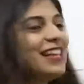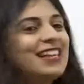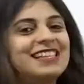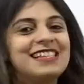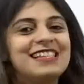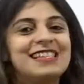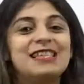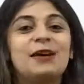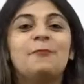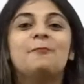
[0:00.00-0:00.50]

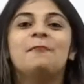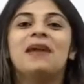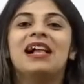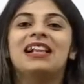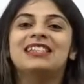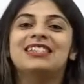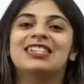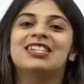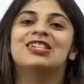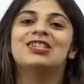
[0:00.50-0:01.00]
is the
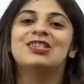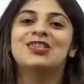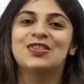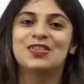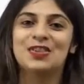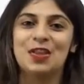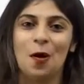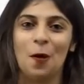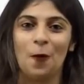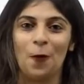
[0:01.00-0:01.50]
melted
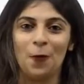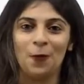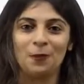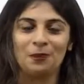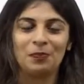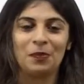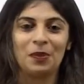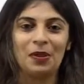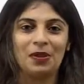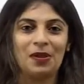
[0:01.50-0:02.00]
snow.
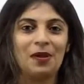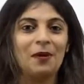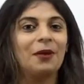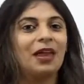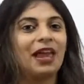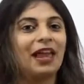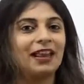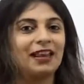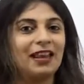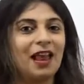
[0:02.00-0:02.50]

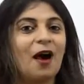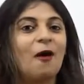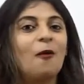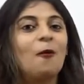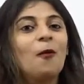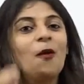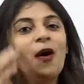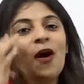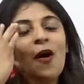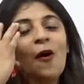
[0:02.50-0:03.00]
Okay,
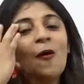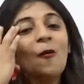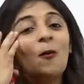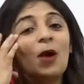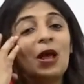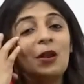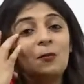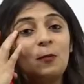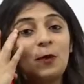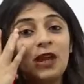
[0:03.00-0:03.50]
now
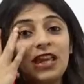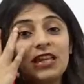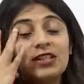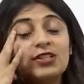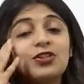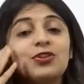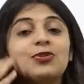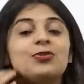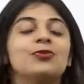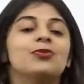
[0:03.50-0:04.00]
when we
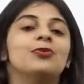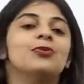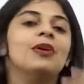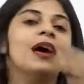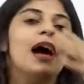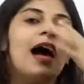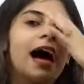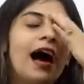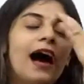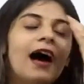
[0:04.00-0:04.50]
do
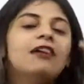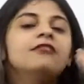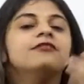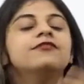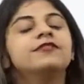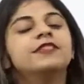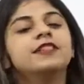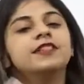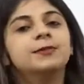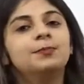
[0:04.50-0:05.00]

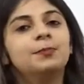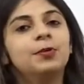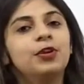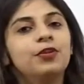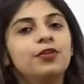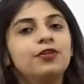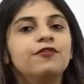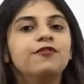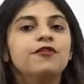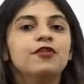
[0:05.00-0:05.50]
have this
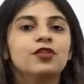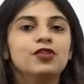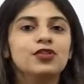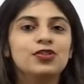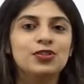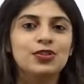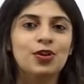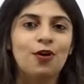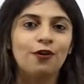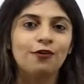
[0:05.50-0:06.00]
beautiful
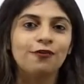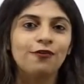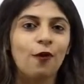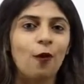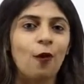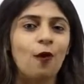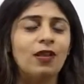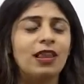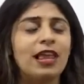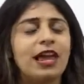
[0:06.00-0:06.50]

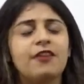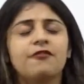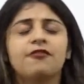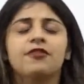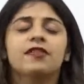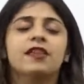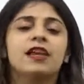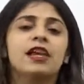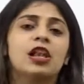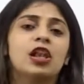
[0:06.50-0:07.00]
snowfall,
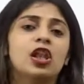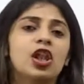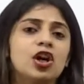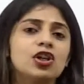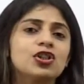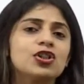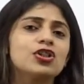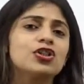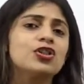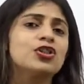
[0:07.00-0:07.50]
everything
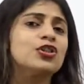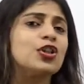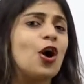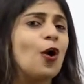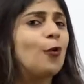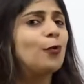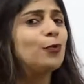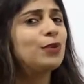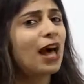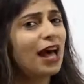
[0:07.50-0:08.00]
looks
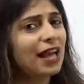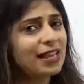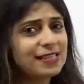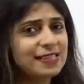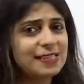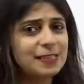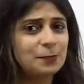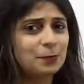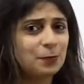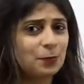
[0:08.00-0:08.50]
so
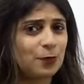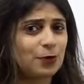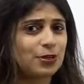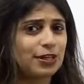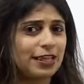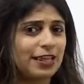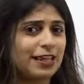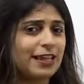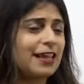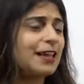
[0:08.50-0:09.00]
nice and
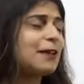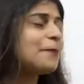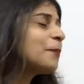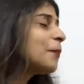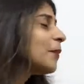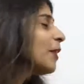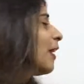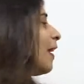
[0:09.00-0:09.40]
pretty.